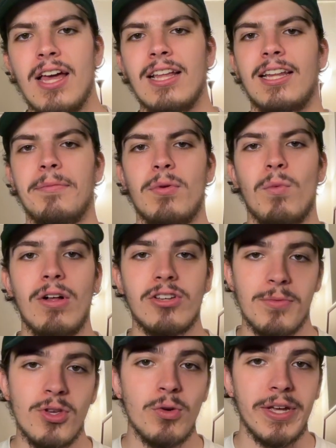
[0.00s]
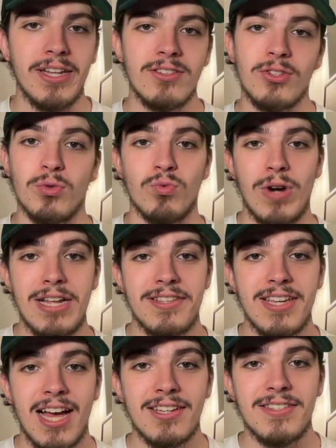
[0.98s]
let me welcome you into Red
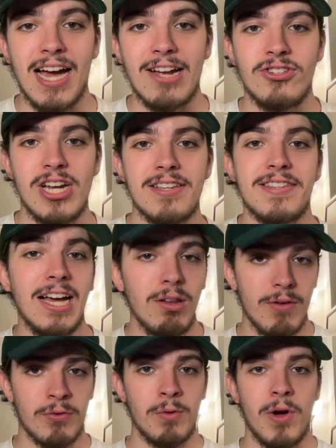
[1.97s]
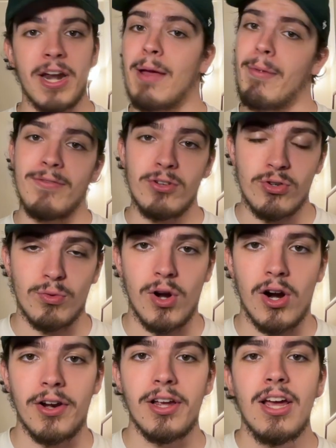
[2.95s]
Sox Digest. Hello, everyone. I'm Evan
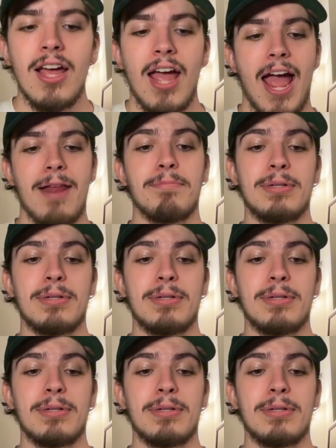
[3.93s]
Sharrard, and